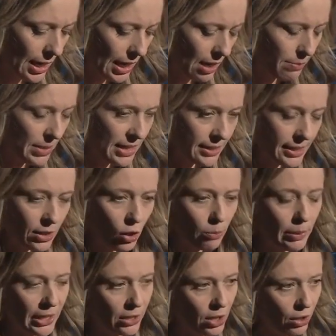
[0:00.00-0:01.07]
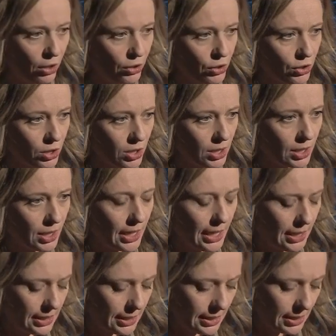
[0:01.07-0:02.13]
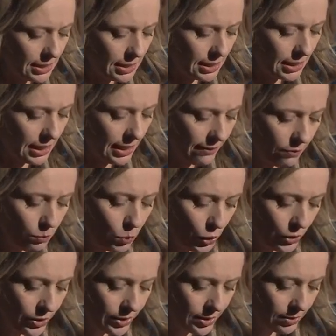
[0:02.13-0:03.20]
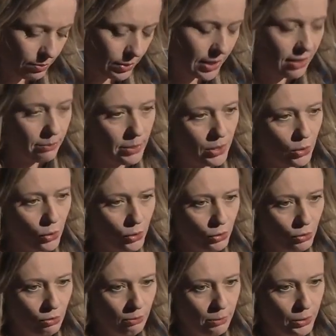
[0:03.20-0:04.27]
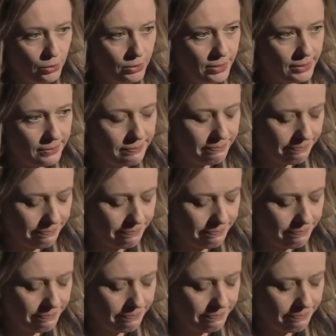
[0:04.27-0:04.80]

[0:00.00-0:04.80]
It means they're not being nourished. It's even worse when they've been hurt or abused.